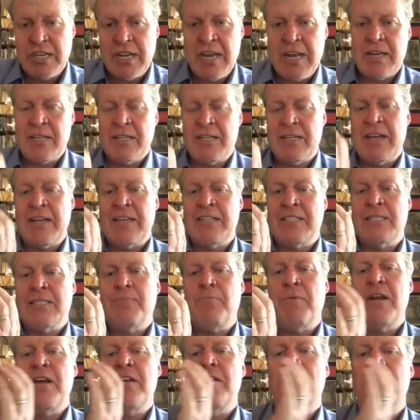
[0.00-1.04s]
it
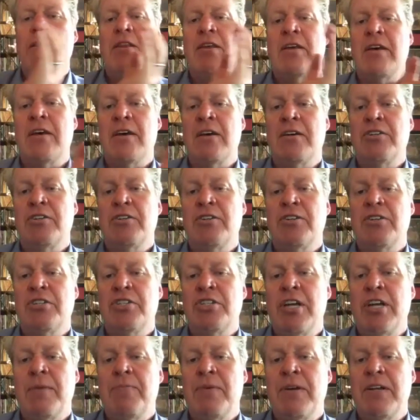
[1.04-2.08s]
split the
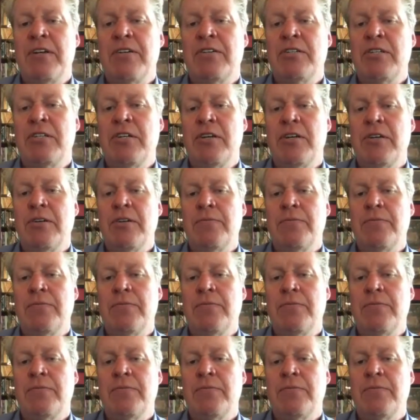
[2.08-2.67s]
ship in two.